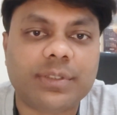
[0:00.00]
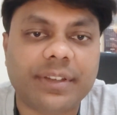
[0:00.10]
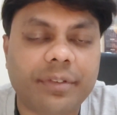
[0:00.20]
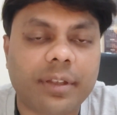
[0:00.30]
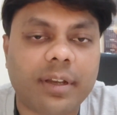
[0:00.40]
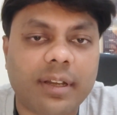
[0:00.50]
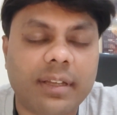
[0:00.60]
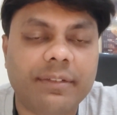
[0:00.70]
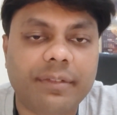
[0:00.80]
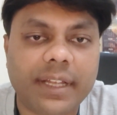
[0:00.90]
So if we are
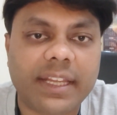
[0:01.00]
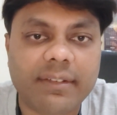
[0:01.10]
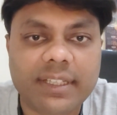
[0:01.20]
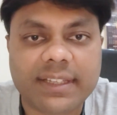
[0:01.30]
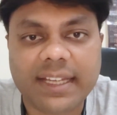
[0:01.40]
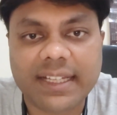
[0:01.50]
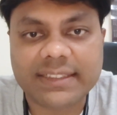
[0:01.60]
giving 3